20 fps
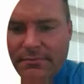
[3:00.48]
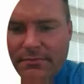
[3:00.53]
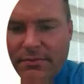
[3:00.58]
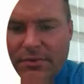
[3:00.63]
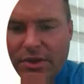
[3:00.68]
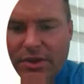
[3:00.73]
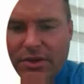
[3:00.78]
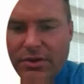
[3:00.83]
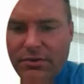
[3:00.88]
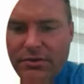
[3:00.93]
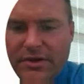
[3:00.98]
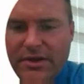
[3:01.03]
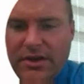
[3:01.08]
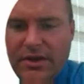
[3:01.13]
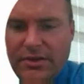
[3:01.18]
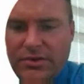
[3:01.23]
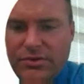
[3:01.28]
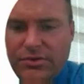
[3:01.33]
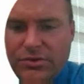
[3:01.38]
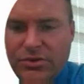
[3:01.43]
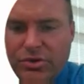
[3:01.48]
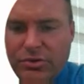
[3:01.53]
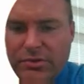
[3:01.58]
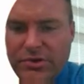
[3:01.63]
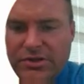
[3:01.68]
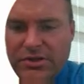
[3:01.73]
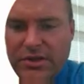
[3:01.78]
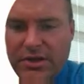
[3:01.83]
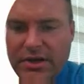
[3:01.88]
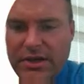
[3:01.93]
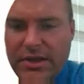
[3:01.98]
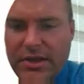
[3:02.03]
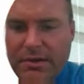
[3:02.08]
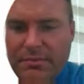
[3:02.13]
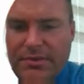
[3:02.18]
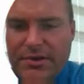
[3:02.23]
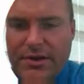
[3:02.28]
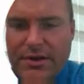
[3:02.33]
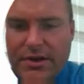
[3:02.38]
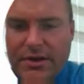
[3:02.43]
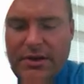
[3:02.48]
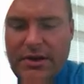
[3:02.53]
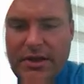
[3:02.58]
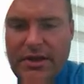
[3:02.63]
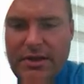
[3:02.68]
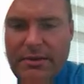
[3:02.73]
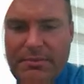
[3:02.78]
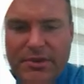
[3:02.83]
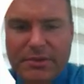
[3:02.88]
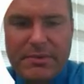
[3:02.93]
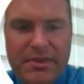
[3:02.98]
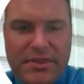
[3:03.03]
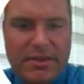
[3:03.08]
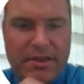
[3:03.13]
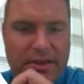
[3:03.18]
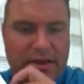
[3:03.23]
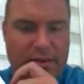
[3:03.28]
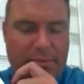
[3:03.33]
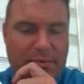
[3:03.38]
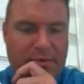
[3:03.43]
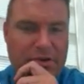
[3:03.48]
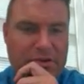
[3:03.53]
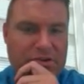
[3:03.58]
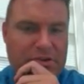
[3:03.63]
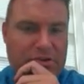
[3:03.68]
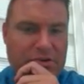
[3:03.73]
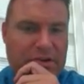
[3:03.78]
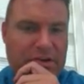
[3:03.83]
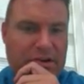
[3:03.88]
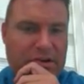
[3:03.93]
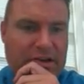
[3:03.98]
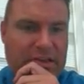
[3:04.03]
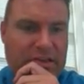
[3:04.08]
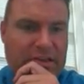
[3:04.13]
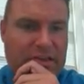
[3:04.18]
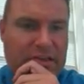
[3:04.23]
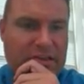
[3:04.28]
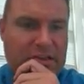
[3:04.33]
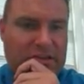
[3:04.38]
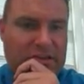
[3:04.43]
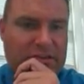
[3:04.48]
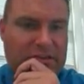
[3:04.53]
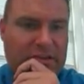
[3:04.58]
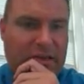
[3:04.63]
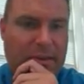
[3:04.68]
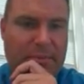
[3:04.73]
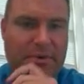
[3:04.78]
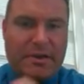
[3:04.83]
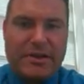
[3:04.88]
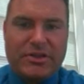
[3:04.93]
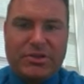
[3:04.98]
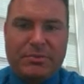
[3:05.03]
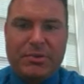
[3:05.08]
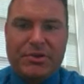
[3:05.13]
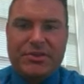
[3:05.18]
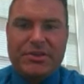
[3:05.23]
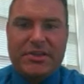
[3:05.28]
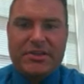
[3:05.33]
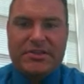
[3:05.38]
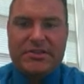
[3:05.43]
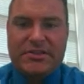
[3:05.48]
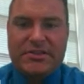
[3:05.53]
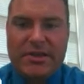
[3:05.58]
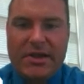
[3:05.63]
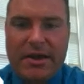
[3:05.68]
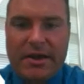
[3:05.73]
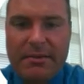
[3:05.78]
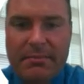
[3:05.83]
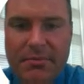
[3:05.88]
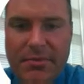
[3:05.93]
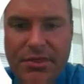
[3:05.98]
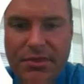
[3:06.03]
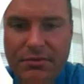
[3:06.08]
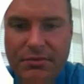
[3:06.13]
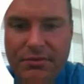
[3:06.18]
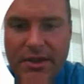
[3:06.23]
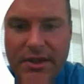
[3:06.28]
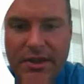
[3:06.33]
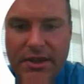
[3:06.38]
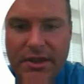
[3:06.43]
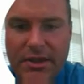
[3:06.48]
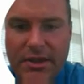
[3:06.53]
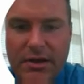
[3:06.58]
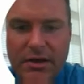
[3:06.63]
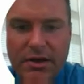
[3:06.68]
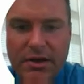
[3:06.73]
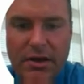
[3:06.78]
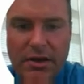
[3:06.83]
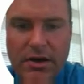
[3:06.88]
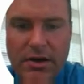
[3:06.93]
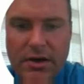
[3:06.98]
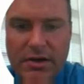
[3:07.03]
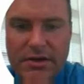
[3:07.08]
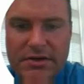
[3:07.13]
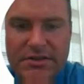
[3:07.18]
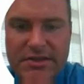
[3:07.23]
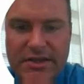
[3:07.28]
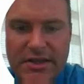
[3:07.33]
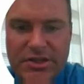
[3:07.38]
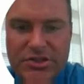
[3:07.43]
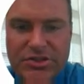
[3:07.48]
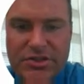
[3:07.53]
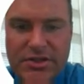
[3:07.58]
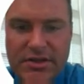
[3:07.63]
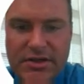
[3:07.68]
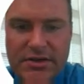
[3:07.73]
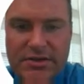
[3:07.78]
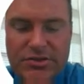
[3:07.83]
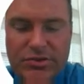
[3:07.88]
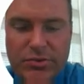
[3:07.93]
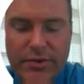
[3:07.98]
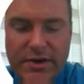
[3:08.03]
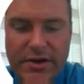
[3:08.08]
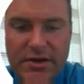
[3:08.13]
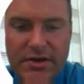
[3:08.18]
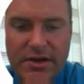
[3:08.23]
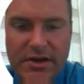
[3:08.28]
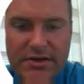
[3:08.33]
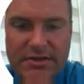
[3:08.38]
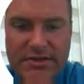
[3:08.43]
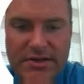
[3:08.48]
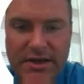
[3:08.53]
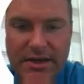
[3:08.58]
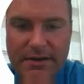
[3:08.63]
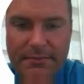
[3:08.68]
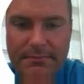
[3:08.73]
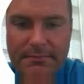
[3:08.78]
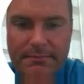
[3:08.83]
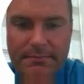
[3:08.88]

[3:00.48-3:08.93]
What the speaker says: You don't need to do too much cleaning up here. The only cleaning up I'm going to do here is I'm going to actually put this 3 arc tangent squared on top